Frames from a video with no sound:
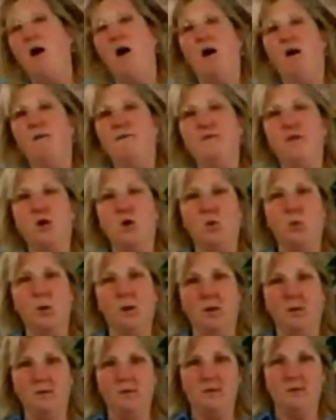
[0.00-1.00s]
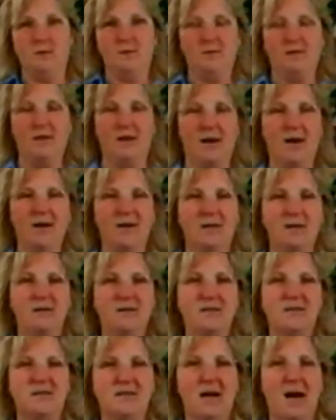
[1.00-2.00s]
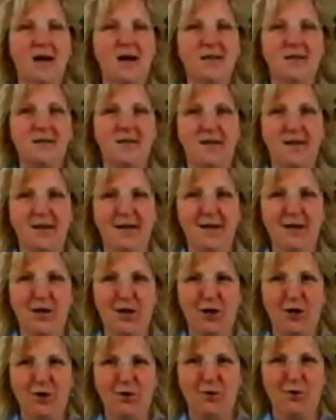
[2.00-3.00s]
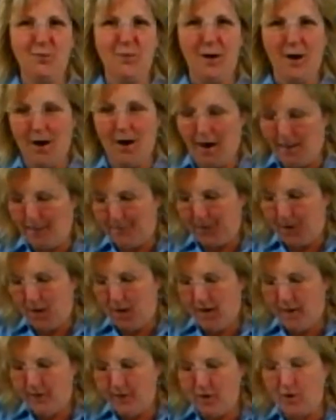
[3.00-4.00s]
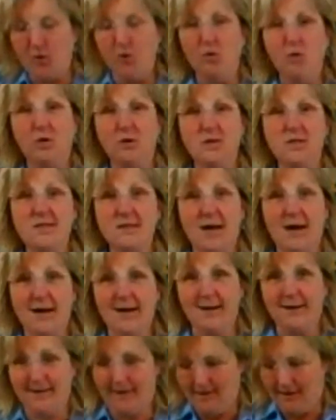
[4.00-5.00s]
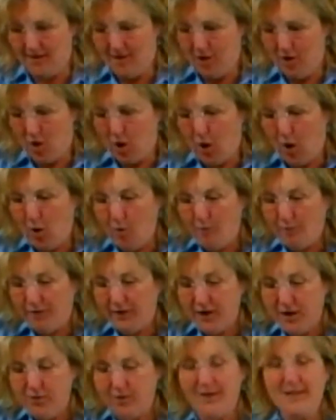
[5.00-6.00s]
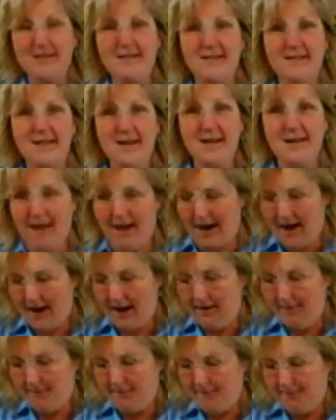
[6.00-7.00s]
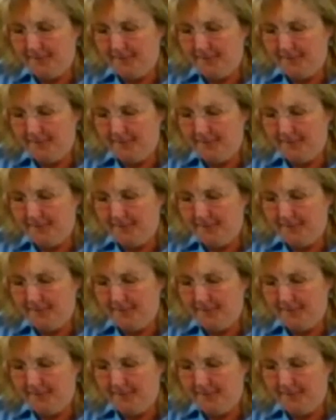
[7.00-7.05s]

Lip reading: of the quilt that I designed in EQ up on the Google site. Hopefully you can see that.